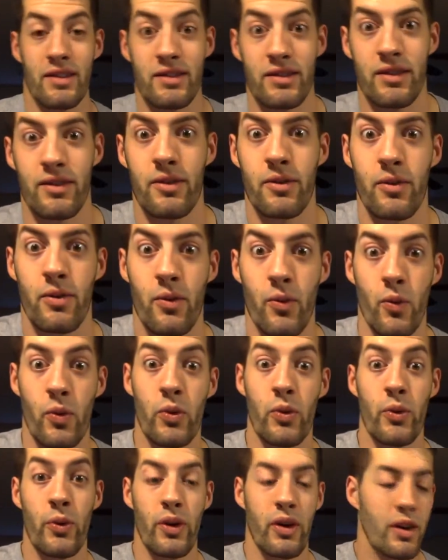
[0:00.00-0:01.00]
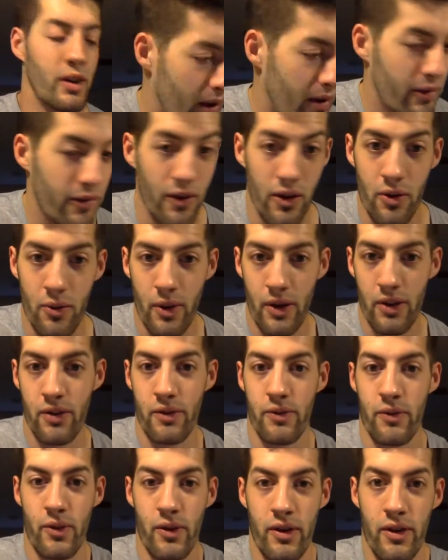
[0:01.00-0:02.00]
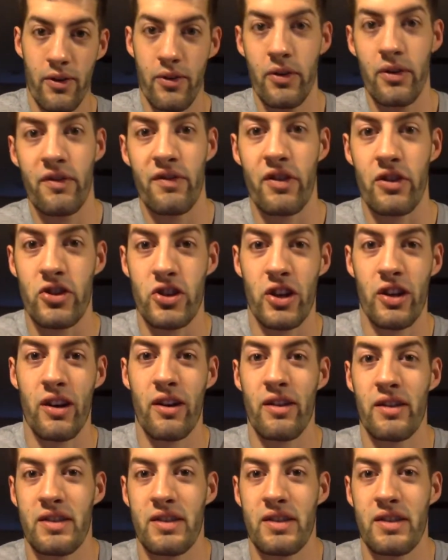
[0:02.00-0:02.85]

So, woo. Fall weather for you in Virginia.